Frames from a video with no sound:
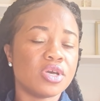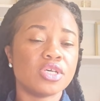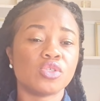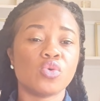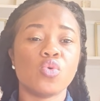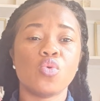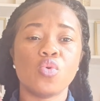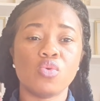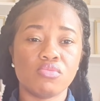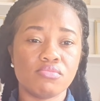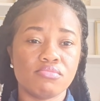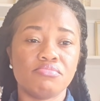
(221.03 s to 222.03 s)

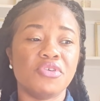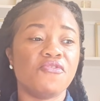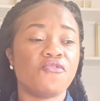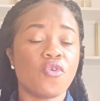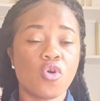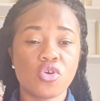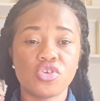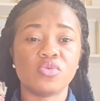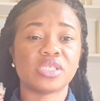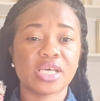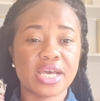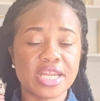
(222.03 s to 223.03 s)
So before you
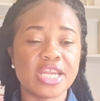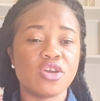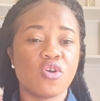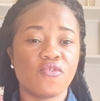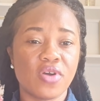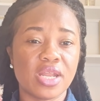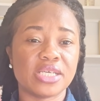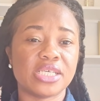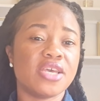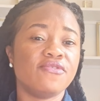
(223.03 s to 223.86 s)
sign any offer letter,